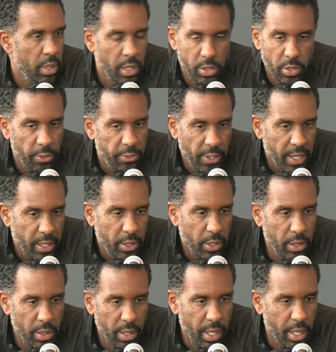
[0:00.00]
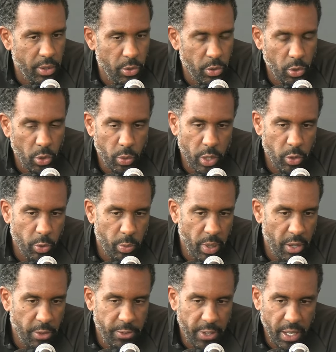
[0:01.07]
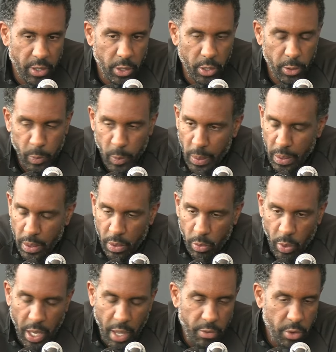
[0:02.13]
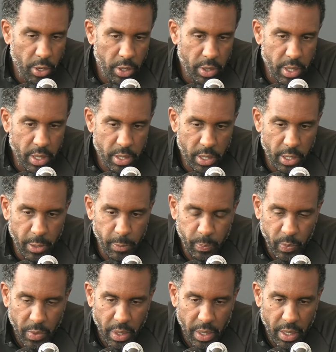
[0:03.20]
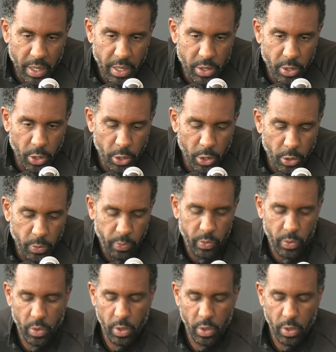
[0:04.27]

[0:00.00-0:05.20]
It's a final, and you know, when you play a final, what I've learned is the